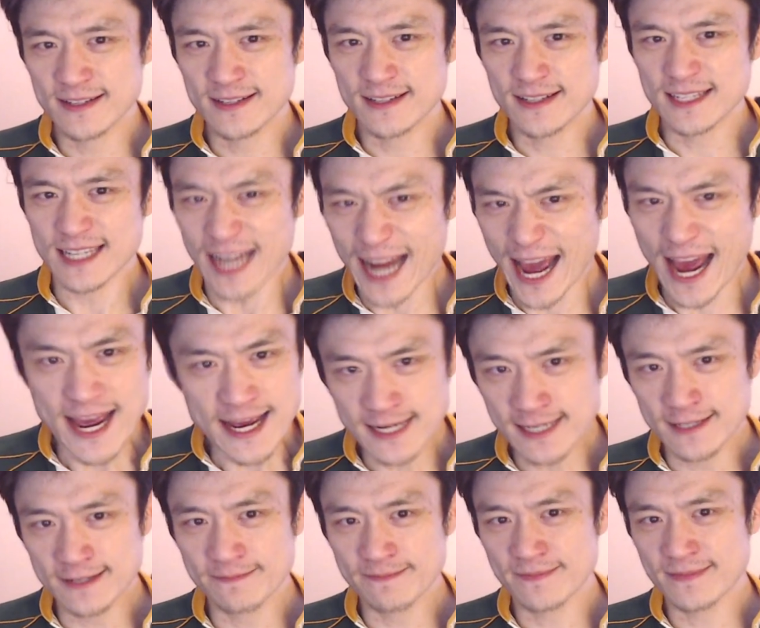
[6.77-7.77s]
Today
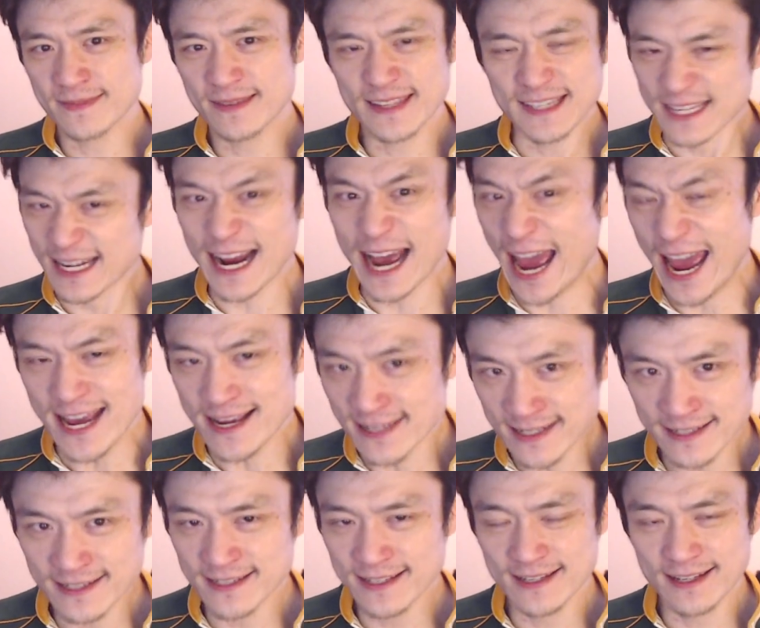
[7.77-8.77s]

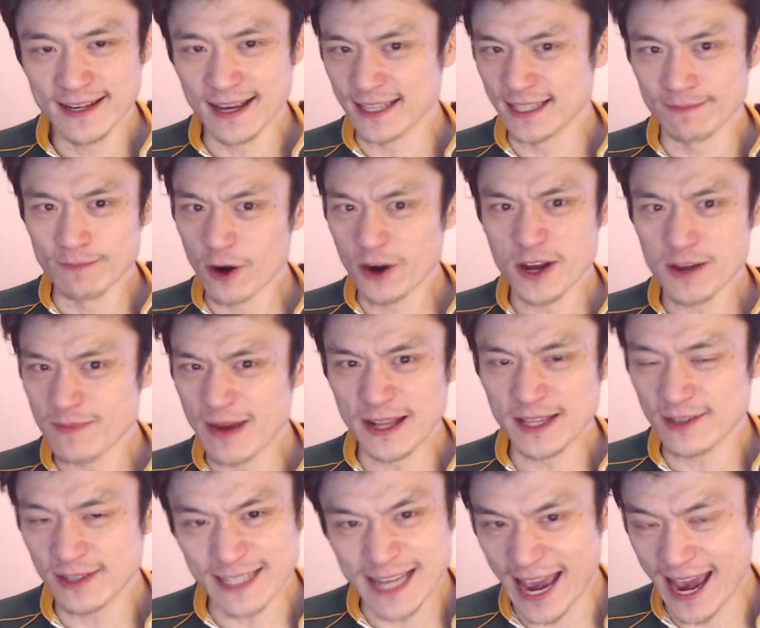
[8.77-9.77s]
is a monumental
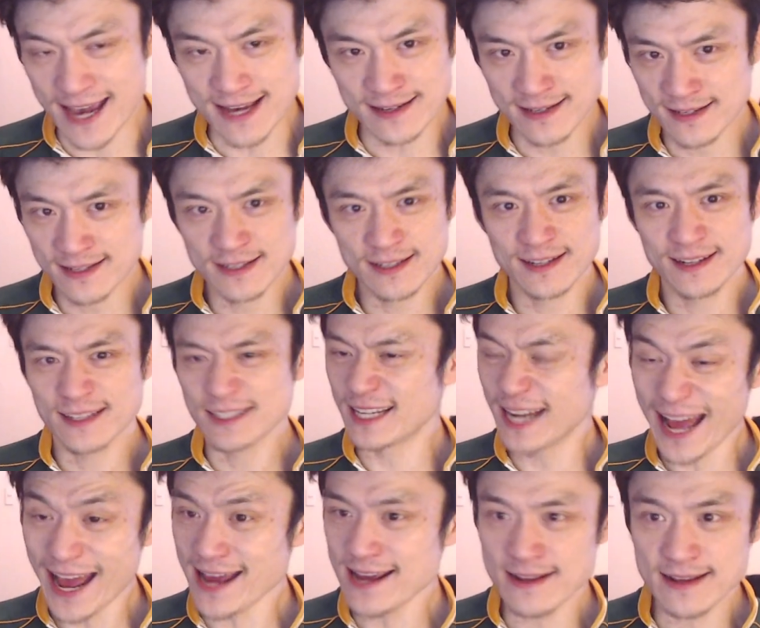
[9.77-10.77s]
day.
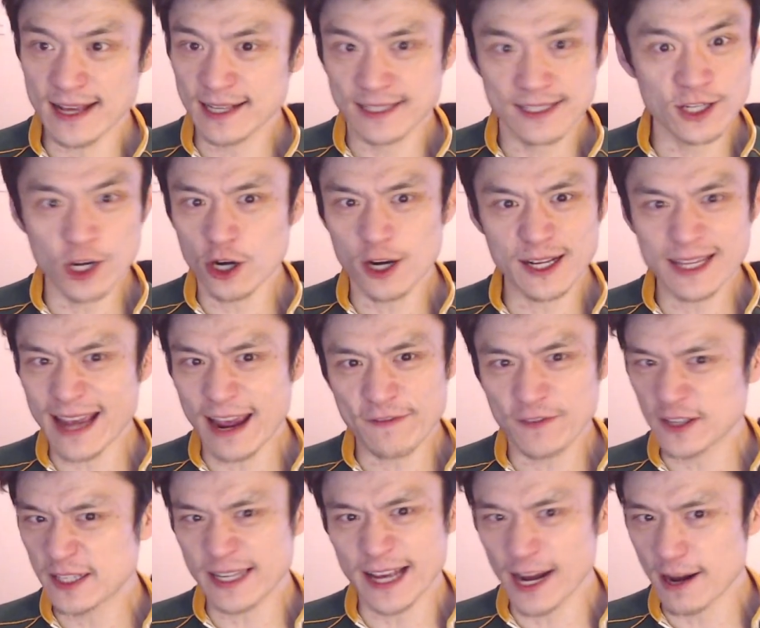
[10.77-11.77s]
Today is not a day for
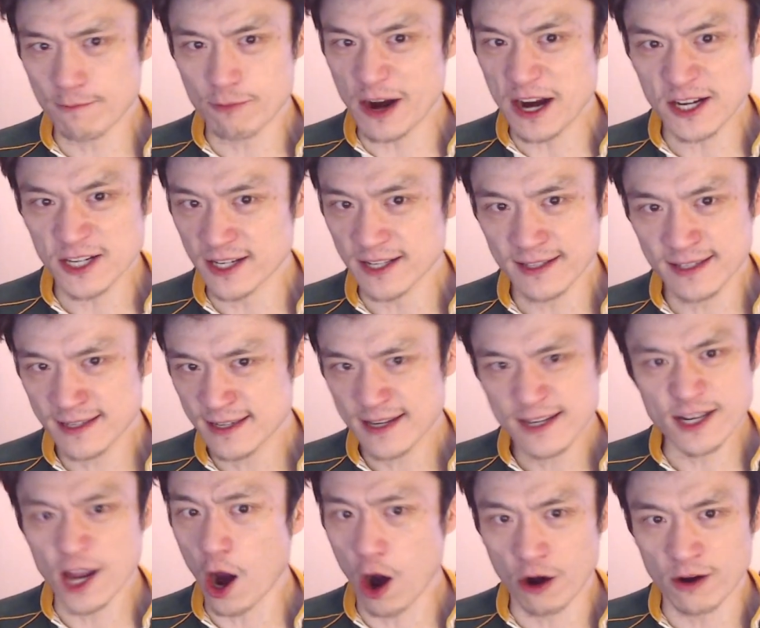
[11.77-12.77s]
celebrations.
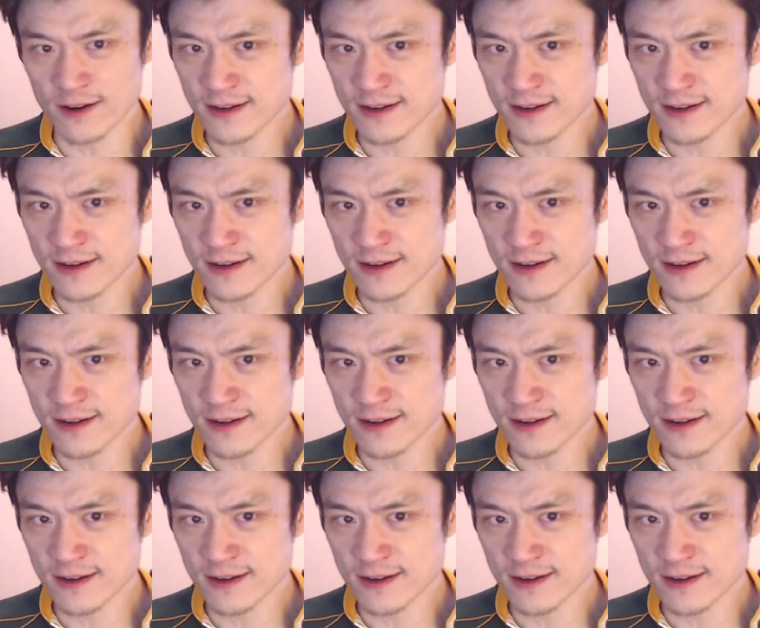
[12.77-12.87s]
No.